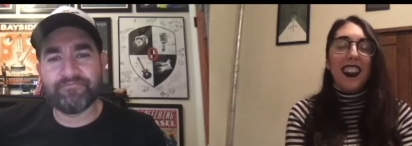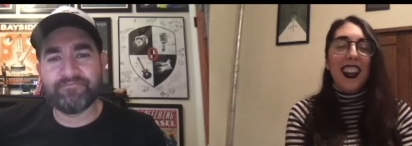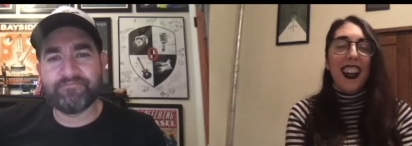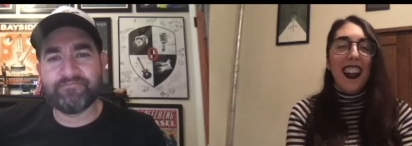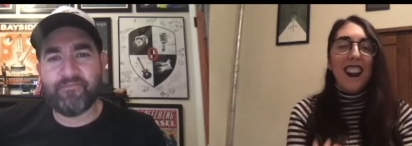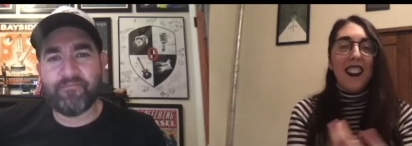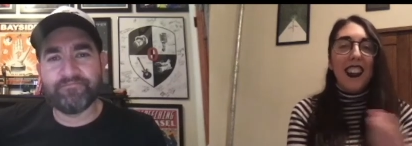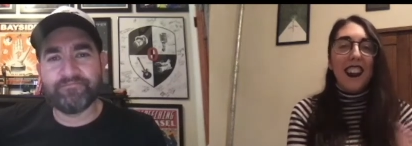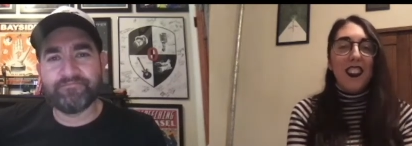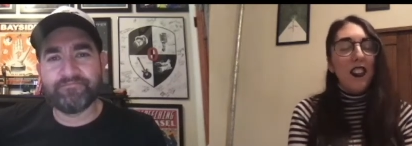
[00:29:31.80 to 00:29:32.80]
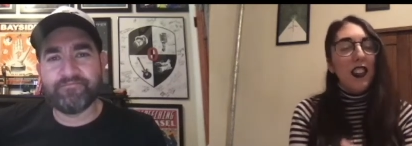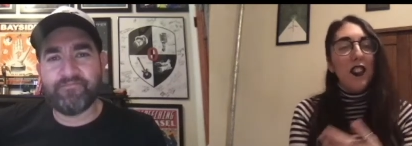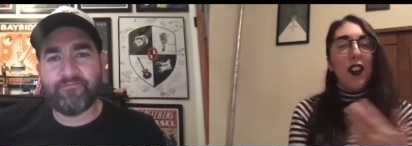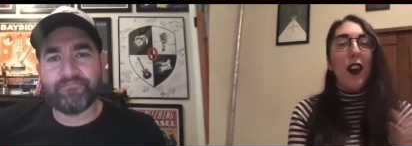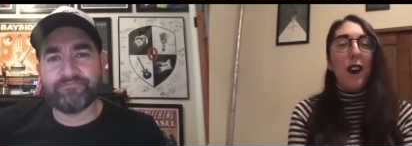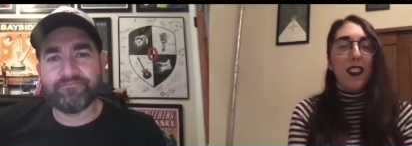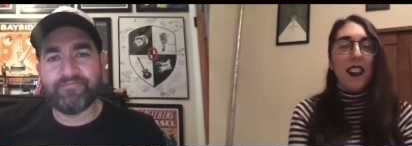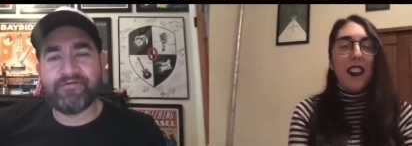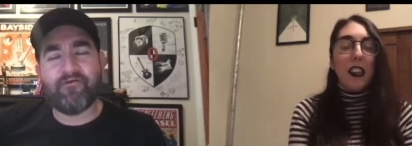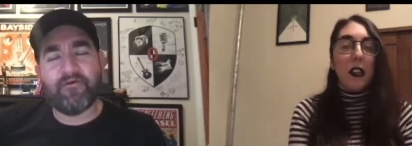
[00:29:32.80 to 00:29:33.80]
Speaker 1: as like a TV show or a
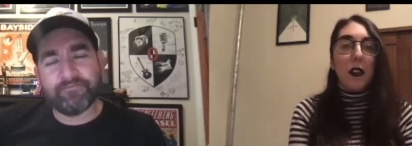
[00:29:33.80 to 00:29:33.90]
series because